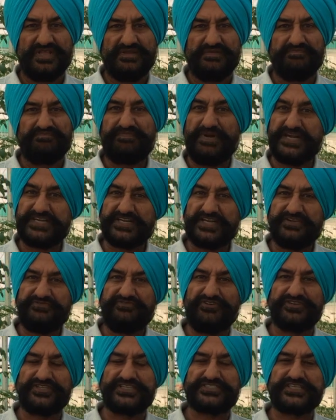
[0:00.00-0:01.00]
Better if
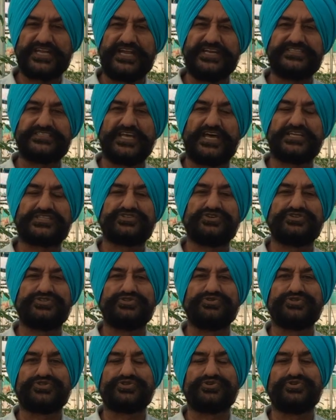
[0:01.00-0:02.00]
on the sides also
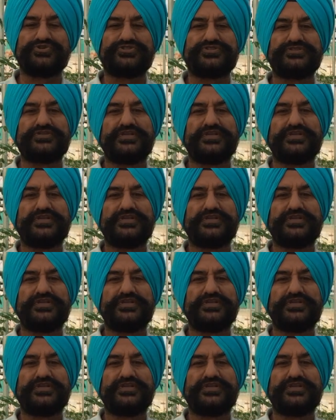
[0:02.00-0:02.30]
use